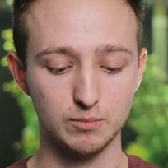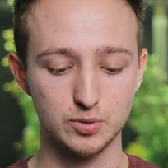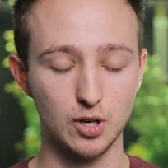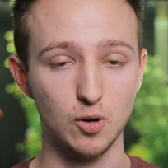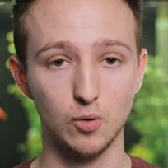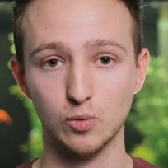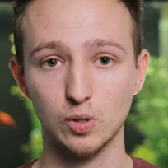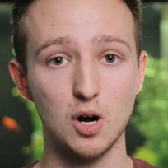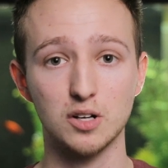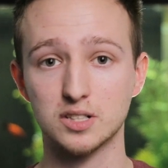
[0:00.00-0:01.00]
So
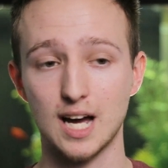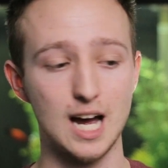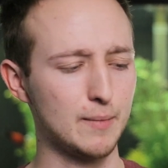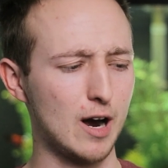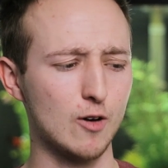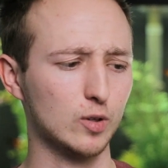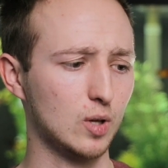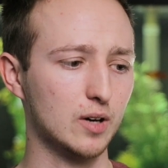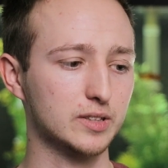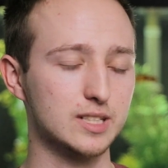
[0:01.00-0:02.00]
long time, however
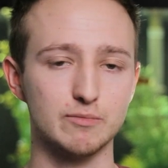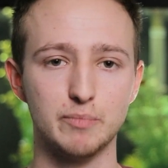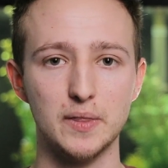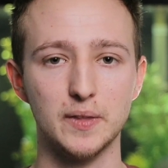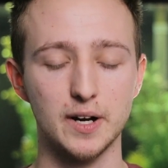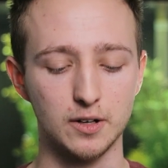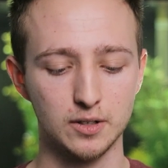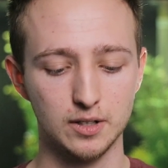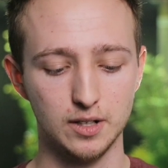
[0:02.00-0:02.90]
long these have been there.